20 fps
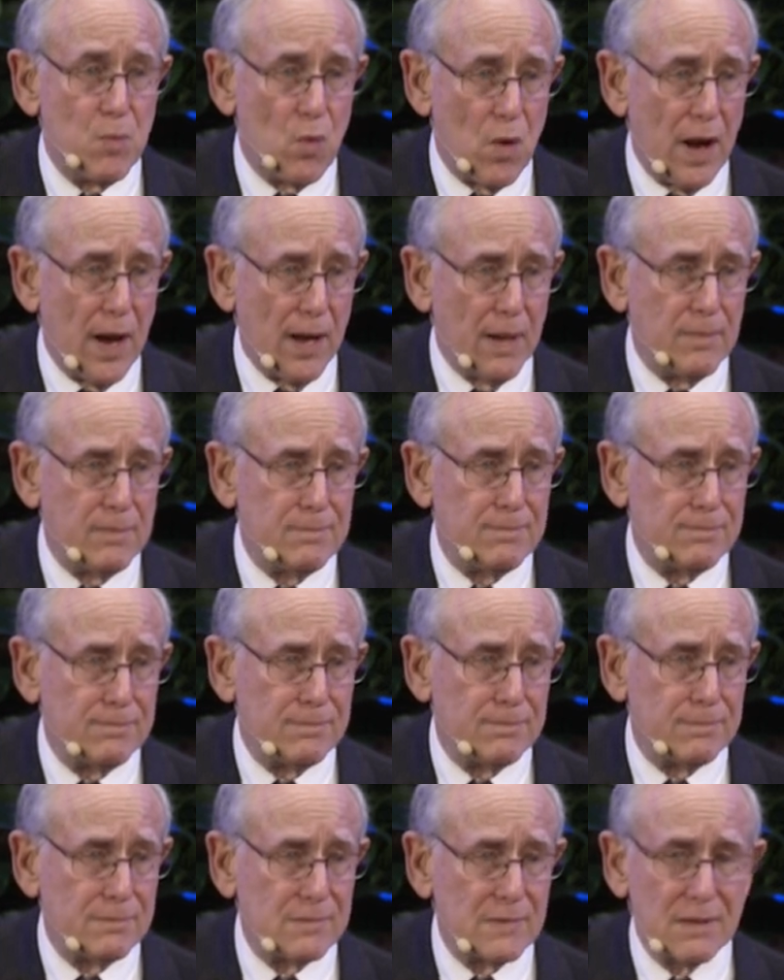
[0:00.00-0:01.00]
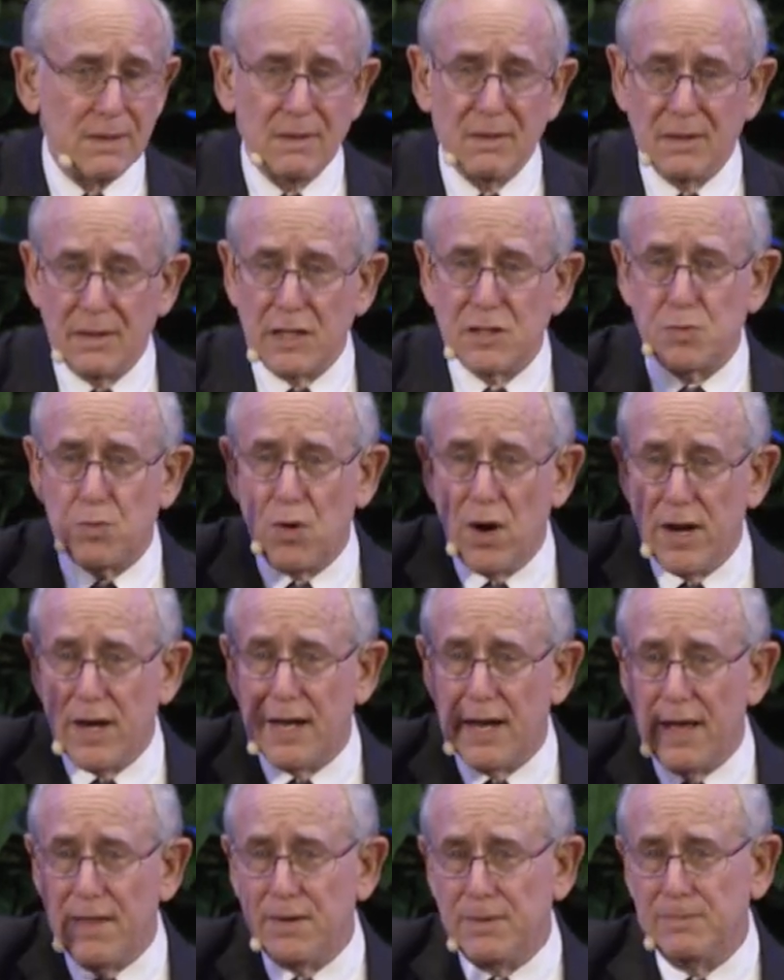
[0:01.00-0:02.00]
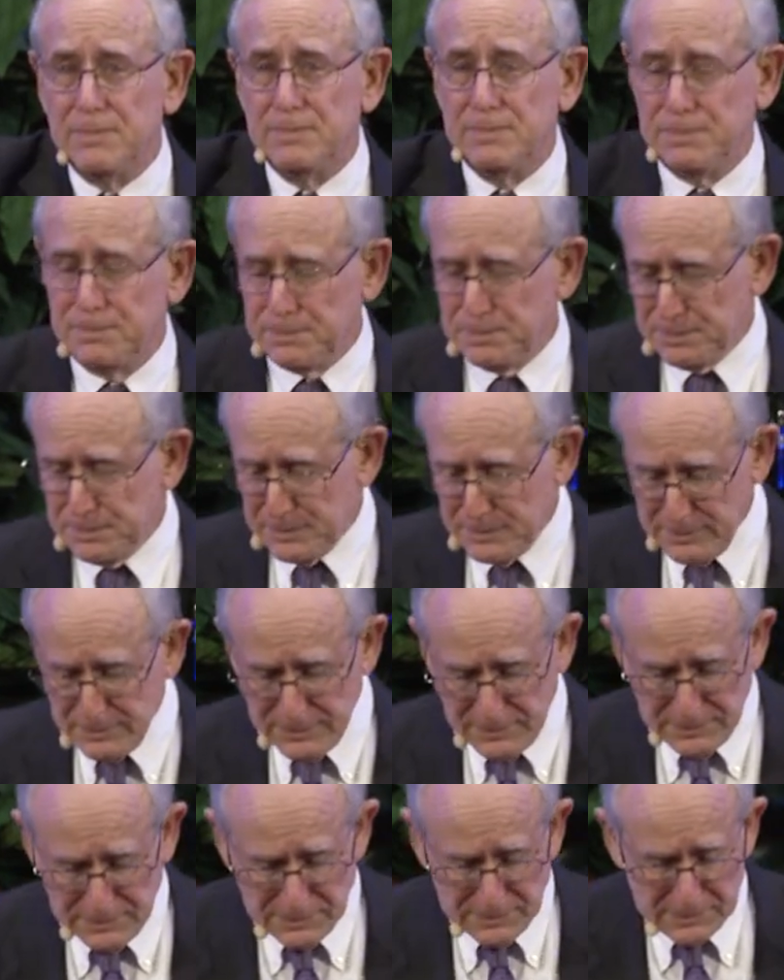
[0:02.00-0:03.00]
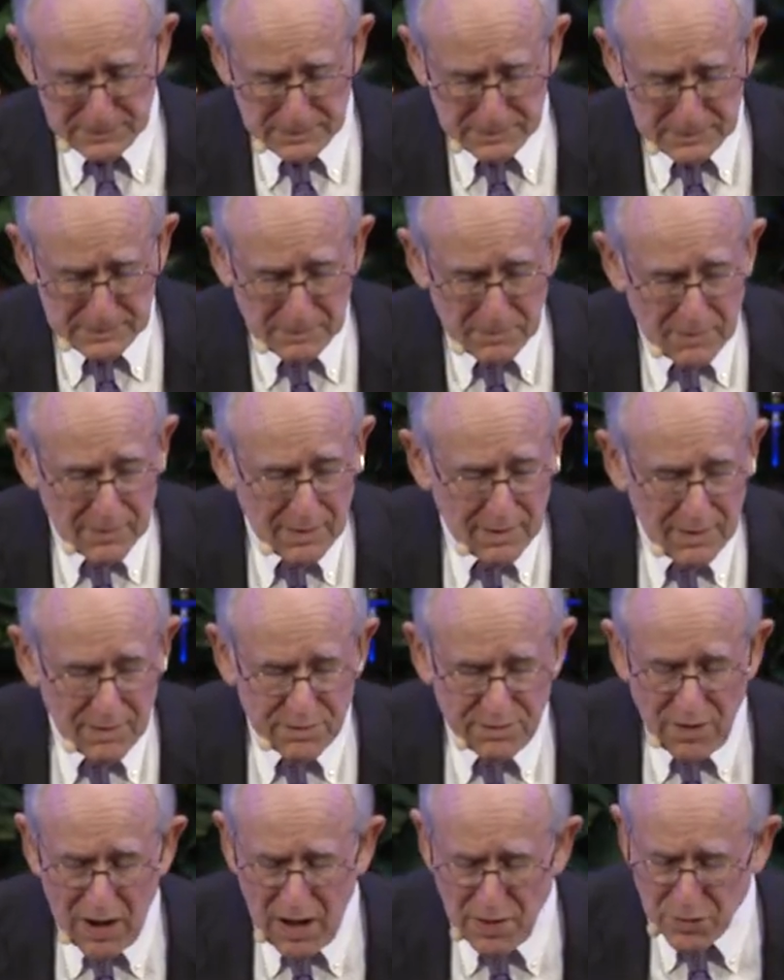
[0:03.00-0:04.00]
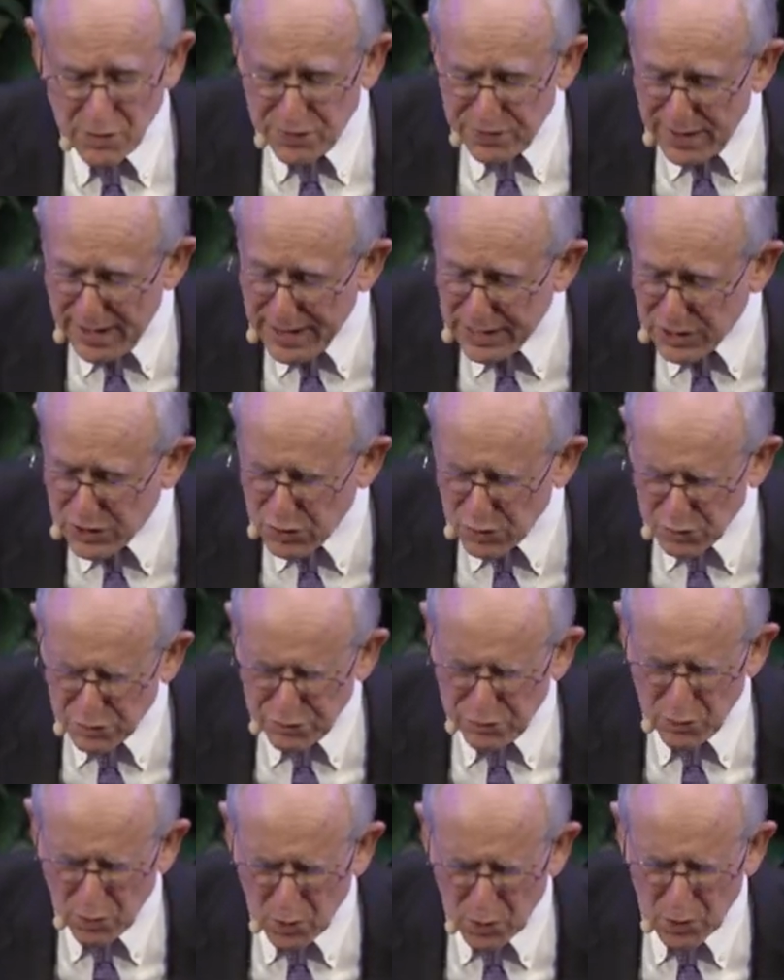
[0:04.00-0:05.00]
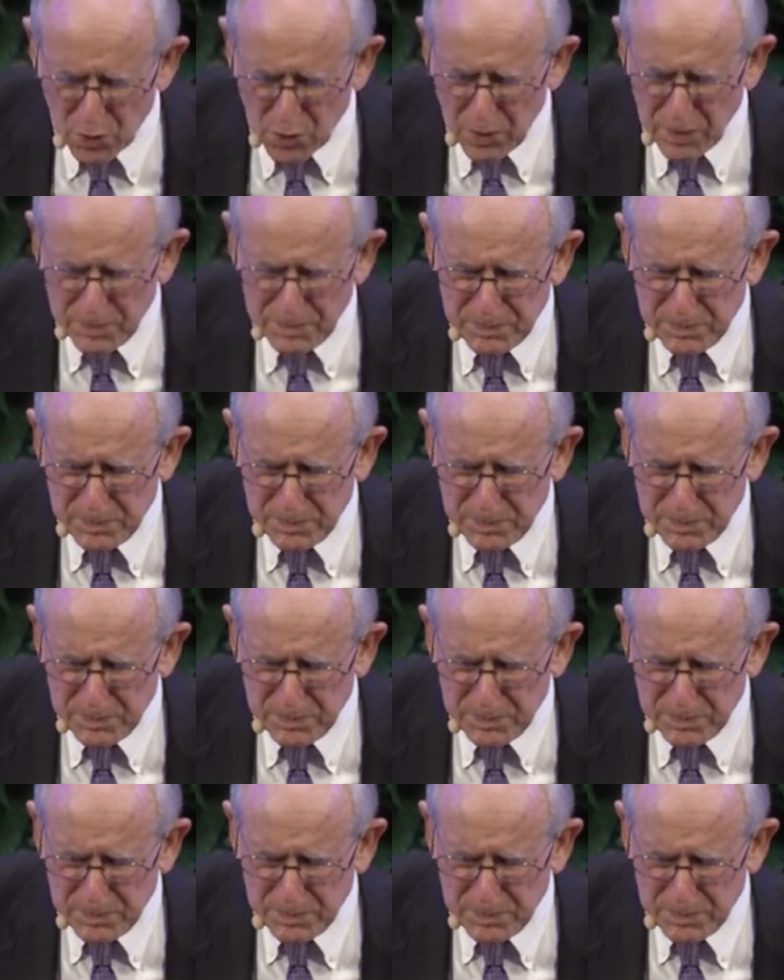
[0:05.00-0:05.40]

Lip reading: way. Let's pray together. Father, thank you for